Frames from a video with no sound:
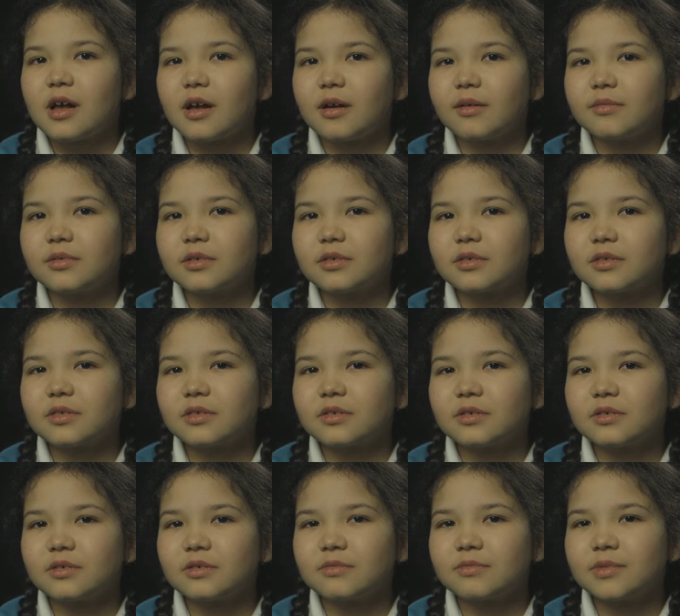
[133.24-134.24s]
I'm not
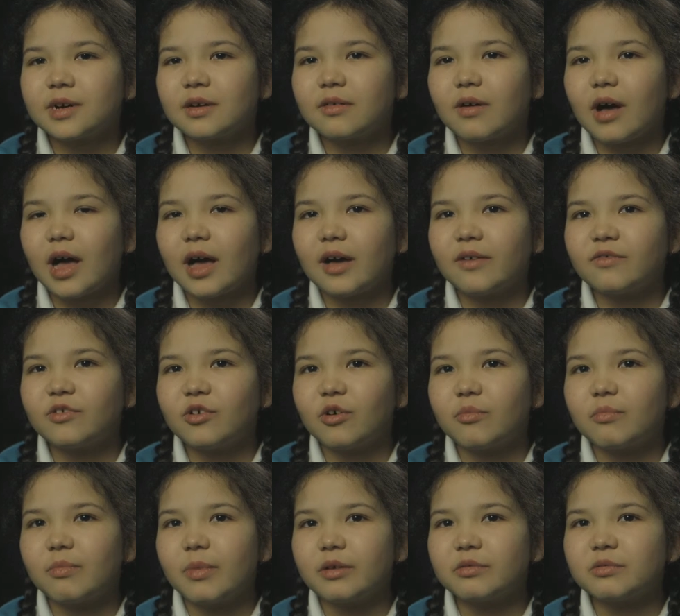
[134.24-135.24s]
sure. Well, I've
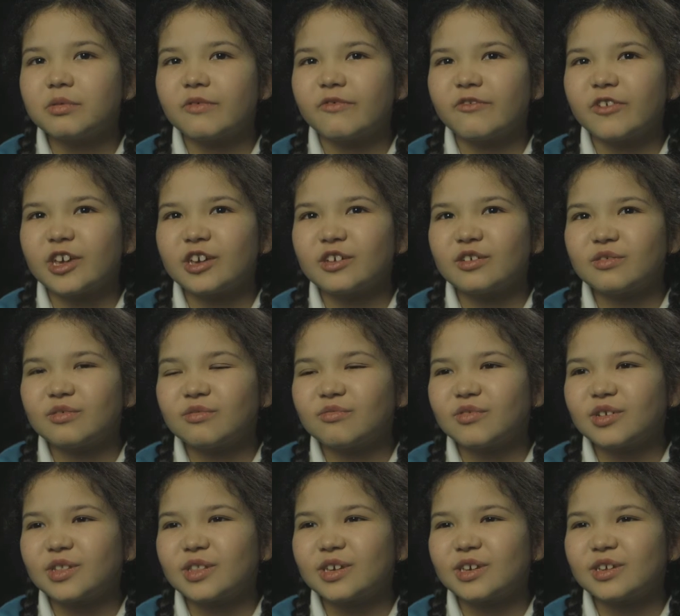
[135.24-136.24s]
got most things,
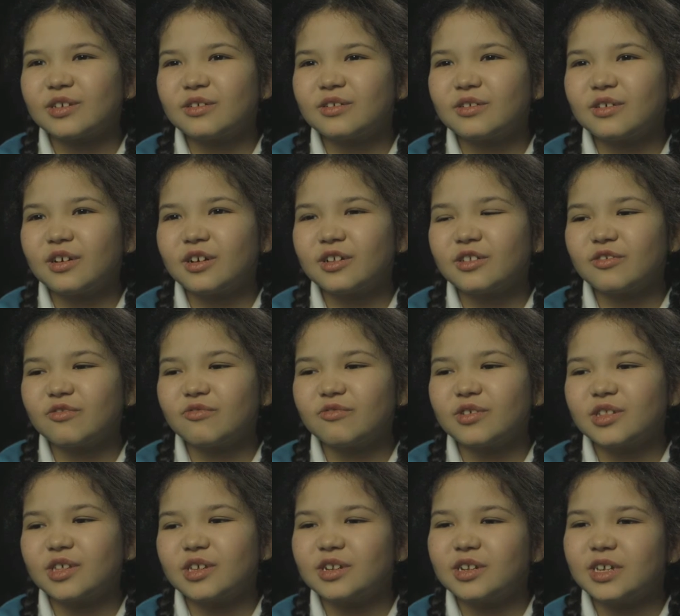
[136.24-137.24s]
really. I don't
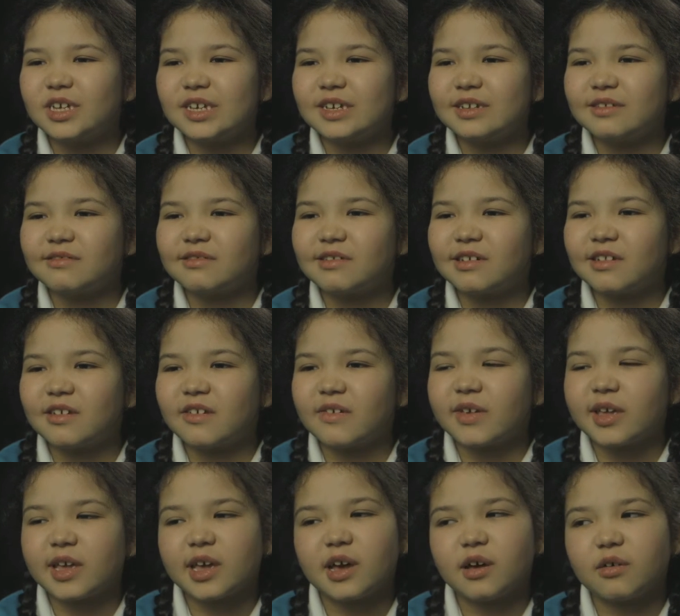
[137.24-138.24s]
really need
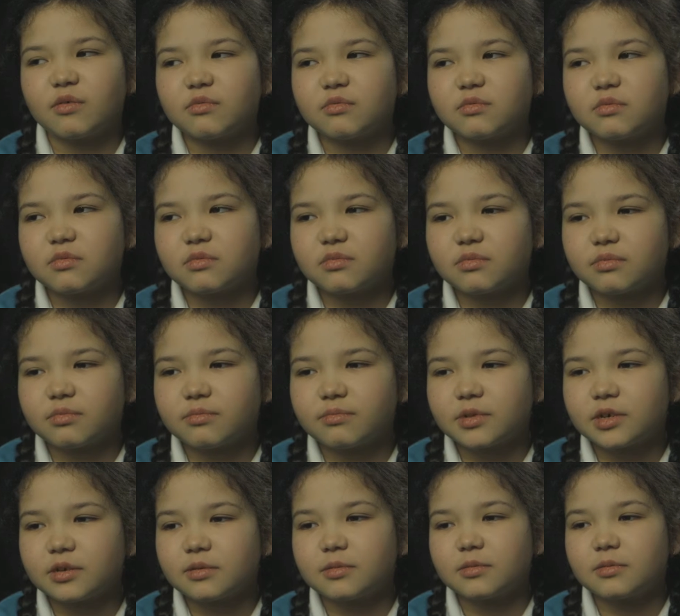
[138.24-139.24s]
anything else,
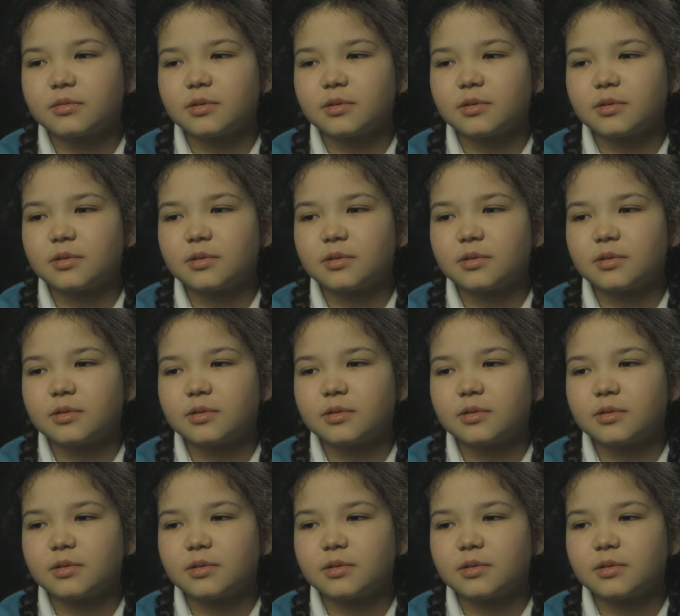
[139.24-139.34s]
but